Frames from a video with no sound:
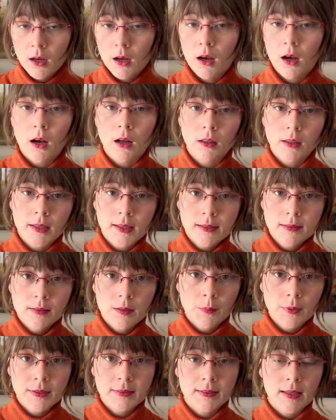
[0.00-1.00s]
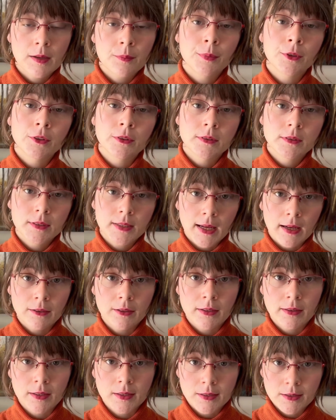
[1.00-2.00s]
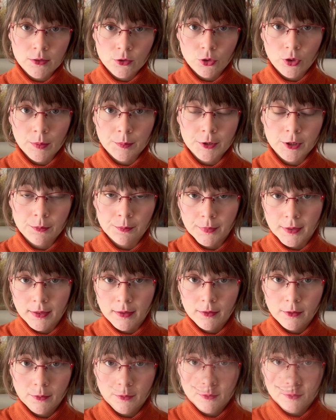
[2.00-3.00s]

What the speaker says: I'll link some examples down in the description below.